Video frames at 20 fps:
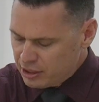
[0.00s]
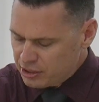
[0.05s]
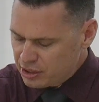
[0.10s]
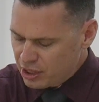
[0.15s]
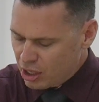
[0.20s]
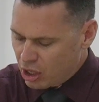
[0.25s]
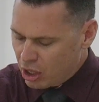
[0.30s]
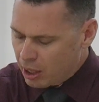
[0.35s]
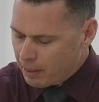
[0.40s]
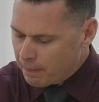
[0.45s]

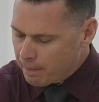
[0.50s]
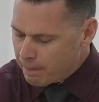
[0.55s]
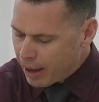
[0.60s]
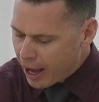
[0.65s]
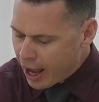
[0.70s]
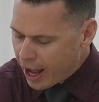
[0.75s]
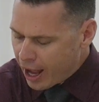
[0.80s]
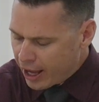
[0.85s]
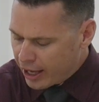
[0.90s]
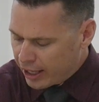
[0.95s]
shall
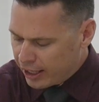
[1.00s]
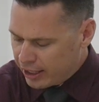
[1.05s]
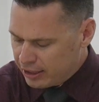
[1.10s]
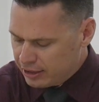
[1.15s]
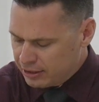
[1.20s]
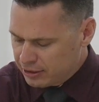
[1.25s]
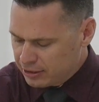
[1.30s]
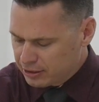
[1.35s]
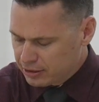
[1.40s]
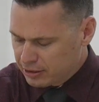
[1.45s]

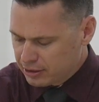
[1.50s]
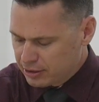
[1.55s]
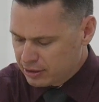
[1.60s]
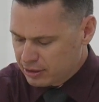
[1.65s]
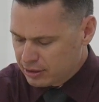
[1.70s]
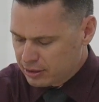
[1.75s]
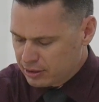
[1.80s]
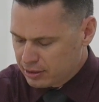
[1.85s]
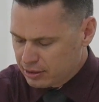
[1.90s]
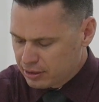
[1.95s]
abide,
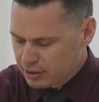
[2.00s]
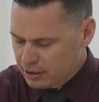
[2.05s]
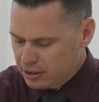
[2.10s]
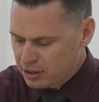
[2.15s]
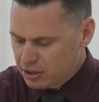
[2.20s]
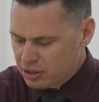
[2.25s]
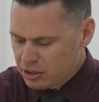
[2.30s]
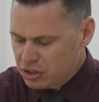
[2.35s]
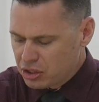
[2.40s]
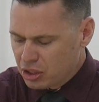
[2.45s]

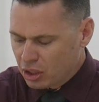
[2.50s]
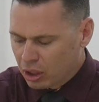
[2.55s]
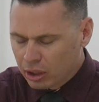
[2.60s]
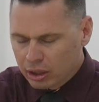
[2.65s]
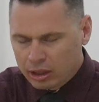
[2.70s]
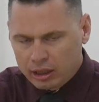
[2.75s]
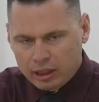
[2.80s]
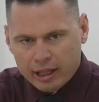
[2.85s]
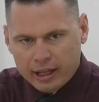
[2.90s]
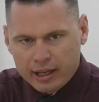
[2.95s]
shall
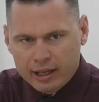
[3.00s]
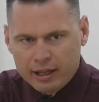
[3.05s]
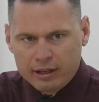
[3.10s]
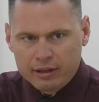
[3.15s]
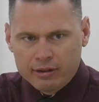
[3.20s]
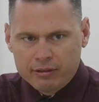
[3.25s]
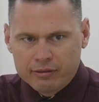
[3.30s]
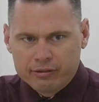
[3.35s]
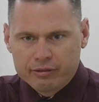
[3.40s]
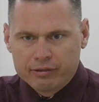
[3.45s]

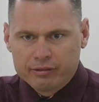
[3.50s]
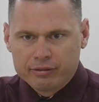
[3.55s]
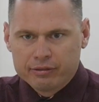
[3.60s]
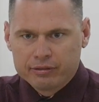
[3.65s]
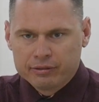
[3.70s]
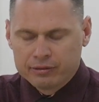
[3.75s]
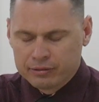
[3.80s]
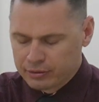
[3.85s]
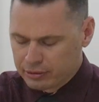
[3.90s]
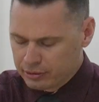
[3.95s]
live
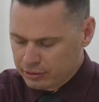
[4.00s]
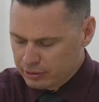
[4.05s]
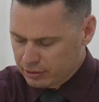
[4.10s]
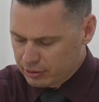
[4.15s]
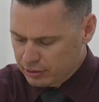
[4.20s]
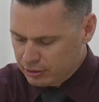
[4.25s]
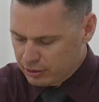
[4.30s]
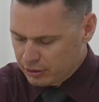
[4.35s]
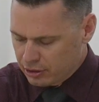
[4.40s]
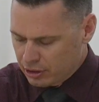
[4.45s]

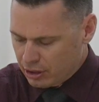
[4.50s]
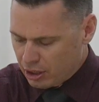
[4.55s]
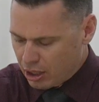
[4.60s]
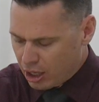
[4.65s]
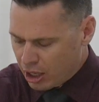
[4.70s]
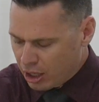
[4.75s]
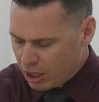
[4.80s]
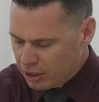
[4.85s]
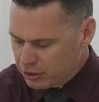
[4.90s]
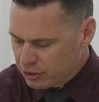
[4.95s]

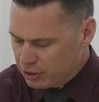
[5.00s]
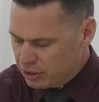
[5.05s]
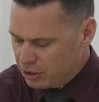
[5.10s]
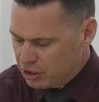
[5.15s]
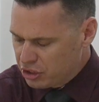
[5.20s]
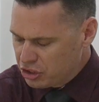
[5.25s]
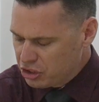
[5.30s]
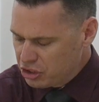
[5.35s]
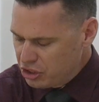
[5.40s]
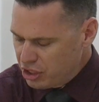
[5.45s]
under the
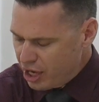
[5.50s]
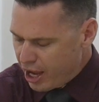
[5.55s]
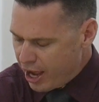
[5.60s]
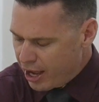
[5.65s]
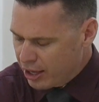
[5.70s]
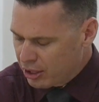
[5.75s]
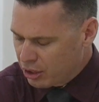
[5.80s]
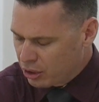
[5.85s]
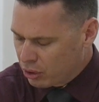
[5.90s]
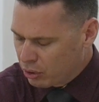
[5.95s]

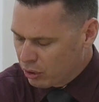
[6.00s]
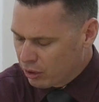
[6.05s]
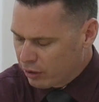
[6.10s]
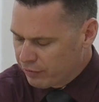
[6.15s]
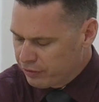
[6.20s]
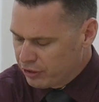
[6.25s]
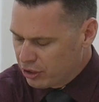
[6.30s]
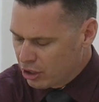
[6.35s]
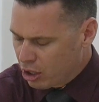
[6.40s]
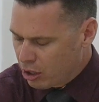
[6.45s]
shadow
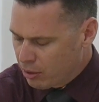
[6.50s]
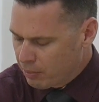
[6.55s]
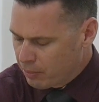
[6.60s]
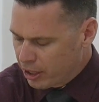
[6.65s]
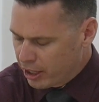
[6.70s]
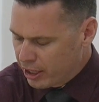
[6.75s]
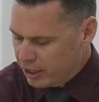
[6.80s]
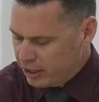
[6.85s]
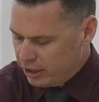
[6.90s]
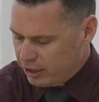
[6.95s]
of the
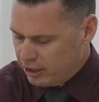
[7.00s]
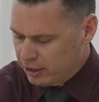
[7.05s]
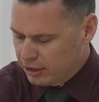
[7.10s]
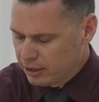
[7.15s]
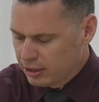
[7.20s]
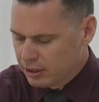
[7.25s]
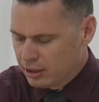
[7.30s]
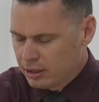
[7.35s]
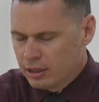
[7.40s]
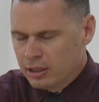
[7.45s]
Almighty.
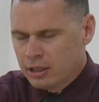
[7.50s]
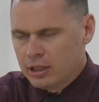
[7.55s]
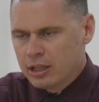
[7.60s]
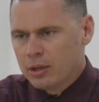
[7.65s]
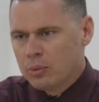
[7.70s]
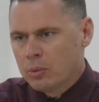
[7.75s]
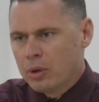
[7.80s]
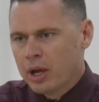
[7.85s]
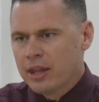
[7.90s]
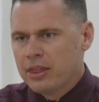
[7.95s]

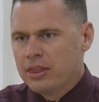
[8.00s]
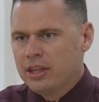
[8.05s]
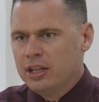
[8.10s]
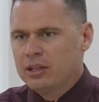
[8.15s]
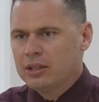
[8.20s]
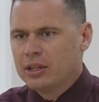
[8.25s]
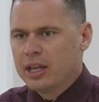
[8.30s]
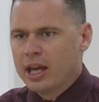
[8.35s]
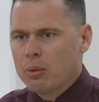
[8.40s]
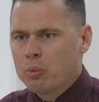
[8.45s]
And when I think
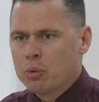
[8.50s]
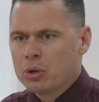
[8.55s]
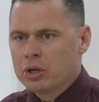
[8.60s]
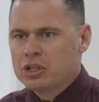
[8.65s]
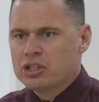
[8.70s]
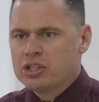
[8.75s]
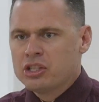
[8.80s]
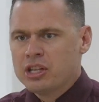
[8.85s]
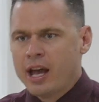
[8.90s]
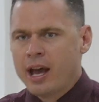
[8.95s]
of that word
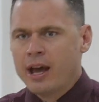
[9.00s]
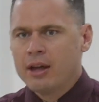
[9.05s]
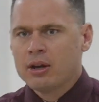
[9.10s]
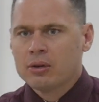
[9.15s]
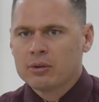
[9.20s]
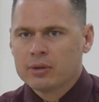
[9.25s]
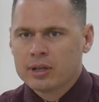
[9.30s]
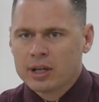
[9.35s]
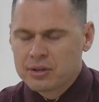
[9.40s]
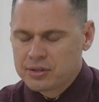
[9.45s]

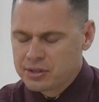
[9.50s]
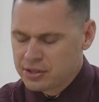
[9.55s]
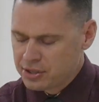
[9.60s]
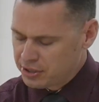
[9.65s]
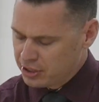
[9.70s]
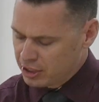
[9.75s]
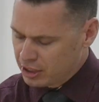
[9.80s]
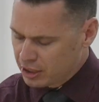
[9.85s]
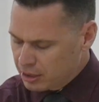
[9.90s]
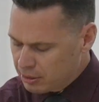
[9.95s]
shadow, and I was just
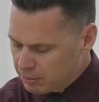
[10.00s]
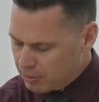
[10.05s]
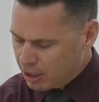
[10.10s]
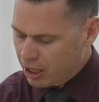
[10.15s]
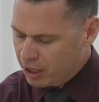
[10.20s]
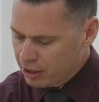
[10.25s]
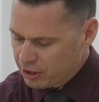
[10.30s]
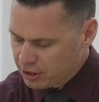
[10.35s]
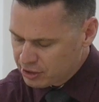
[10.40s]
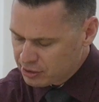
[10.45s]
thinking
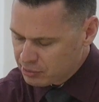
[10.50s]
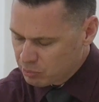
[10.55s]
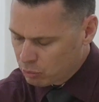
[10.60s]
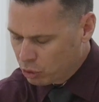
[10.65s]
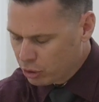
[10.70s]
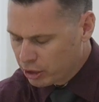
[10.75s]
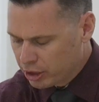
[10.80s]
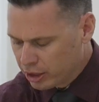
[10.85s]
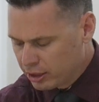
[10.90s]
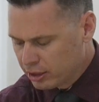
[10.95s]
about it this
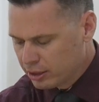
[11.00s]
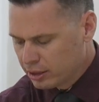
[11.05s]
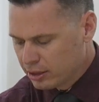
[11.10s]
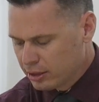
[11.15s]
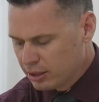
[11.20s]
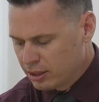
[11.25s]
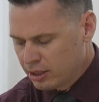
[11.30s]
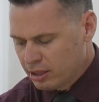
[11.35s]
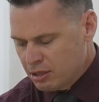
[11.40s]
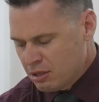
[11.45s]
morning,
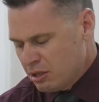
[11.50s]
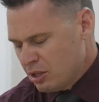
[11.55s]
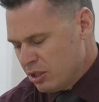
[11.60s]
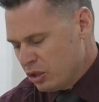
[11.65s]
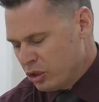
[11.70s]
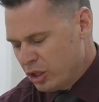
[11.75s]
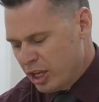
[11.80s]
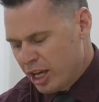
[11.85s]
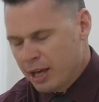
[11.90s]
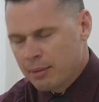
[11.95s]

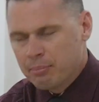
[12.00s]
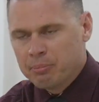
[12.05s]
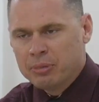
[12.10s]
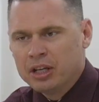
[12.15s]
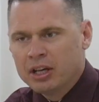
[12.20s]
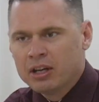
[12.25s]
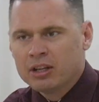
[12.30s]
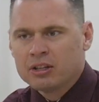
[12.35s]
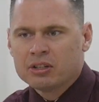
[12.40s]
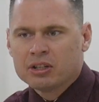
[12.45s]
can't
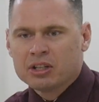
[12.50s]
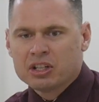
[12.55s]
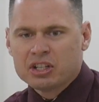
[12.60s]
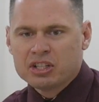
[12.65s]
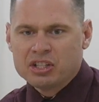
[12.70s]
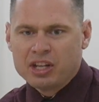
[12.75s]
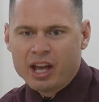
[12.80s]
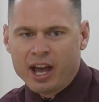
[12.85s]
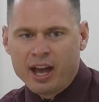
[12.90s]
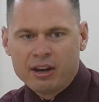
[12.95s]
be under a
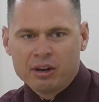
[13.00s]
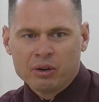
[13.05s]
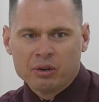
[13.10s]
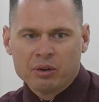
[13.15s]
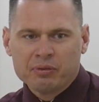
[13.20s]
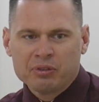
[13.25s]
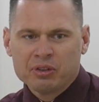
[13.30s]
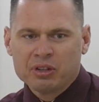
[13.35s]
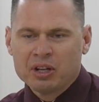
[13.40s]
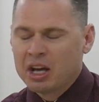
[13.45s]
shadow
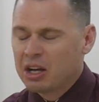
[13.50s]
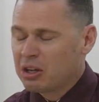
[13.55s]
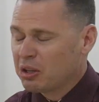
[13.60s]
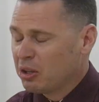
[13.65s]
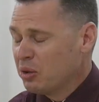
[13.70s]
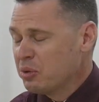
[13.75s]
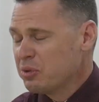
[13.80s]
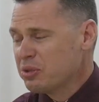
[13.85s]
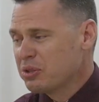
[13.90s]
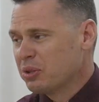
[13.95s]
if you're not
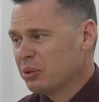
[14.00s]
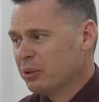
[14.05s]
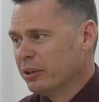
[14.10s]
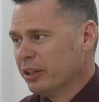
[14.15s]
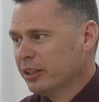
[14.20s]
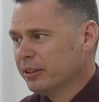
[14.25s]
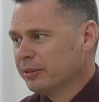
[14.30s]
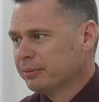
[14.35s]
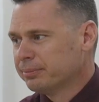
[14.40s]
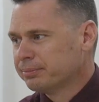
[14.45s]
close to it.